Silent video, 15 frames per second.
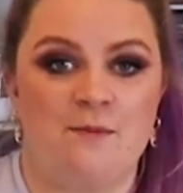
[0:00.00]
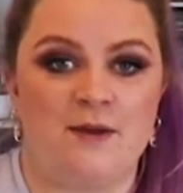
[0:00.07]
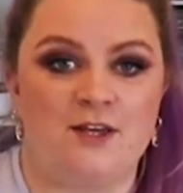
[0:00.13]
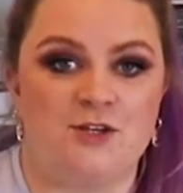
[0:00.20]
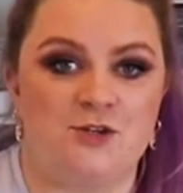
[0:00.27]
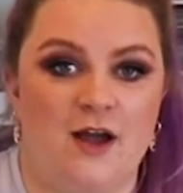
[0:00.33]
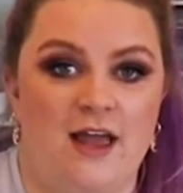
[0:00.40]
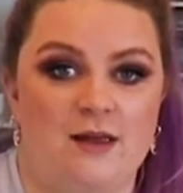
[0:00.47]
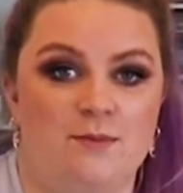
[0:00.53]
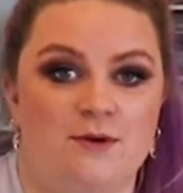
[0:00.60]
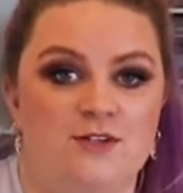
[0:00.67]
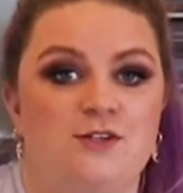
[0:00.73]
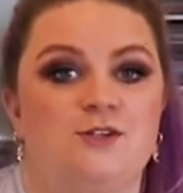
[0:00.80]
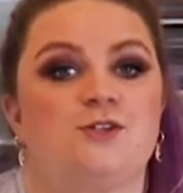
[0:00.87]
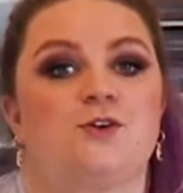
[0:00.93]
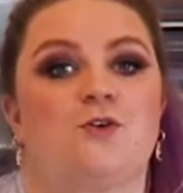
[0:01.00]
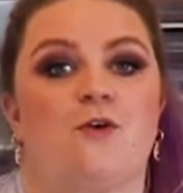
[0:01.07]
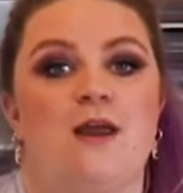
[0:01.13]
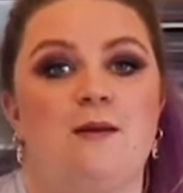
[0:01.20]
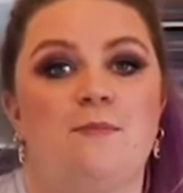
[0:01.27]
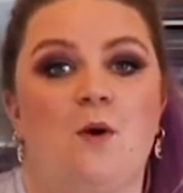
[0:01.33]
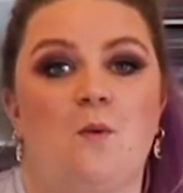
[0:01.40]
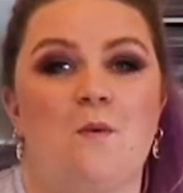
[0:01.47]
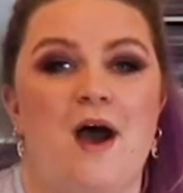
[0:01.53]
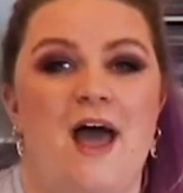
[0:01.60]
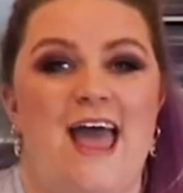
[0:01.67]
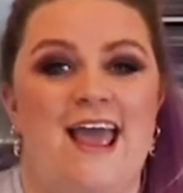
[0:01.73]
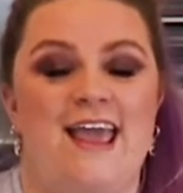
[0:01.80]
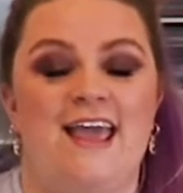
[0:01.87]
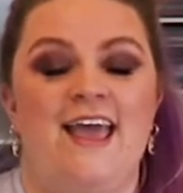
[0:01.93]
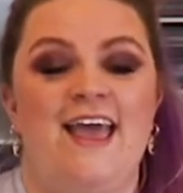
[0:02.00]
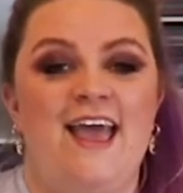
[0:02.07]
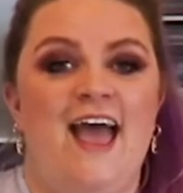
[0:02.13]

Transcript: because you're able to scrape away